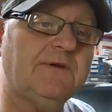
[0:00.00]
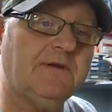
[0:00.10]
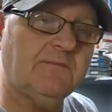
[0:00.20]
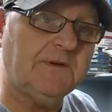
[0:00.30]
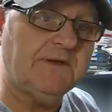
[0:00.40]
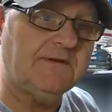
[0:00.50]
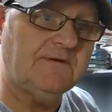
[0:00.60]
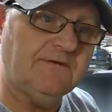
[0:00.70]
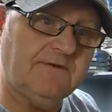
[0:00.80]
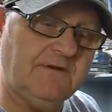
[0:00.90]

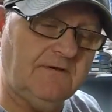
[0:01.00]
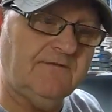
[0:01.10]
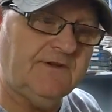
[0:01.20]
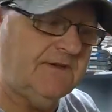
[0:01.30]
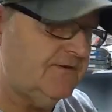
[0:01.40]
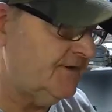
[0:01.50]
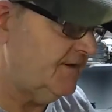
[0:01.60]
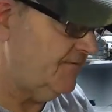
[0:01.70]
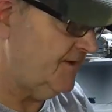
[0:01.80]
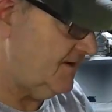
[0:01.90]
completing a little video
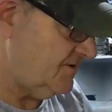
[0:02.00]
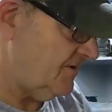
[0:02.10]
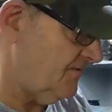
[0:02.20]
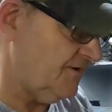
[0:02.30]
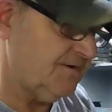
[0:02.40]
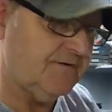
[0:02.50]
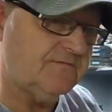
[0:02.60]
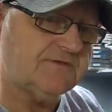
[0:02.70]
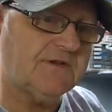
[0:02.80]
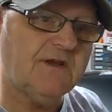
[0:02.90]
down there to show the
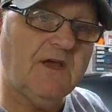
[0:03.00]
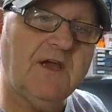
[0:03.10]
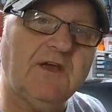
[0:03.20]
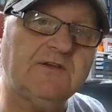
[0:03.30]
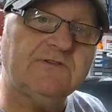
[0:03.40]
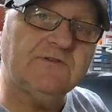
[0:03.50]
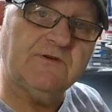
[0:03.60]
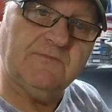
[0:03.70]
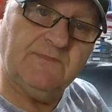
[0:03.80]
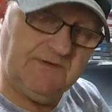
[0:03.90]
groups.
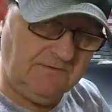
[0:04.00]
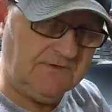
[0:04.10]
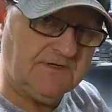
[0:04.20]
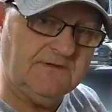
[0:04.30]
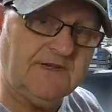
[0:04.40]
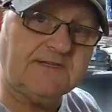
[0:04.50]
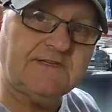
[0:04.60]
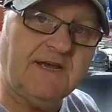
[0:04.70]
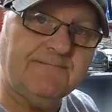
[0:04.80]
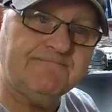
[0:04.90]
So, but until next
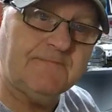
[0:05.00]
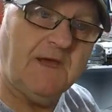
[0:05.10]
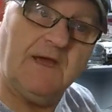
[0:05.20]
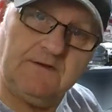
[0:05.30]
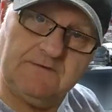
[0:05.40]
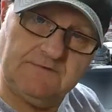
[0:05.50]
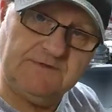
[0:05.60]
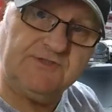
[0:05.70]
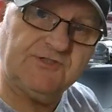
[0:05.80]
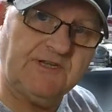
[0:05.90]
time,
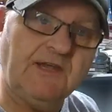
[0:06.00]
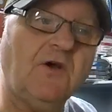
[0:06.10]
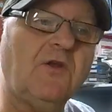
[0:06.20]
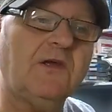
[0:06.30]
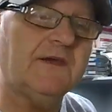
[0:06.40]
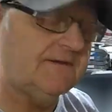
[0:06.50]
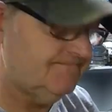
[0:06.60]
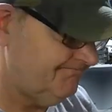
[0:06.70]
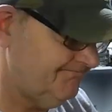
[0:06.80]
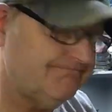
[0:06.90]
see you all later.
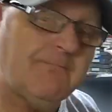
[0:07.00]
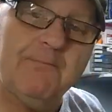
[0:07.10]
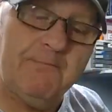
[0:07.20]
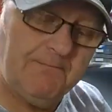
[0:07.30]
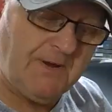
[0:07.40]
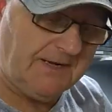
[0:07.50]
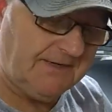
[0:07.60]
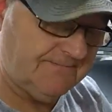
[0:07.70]
Bye.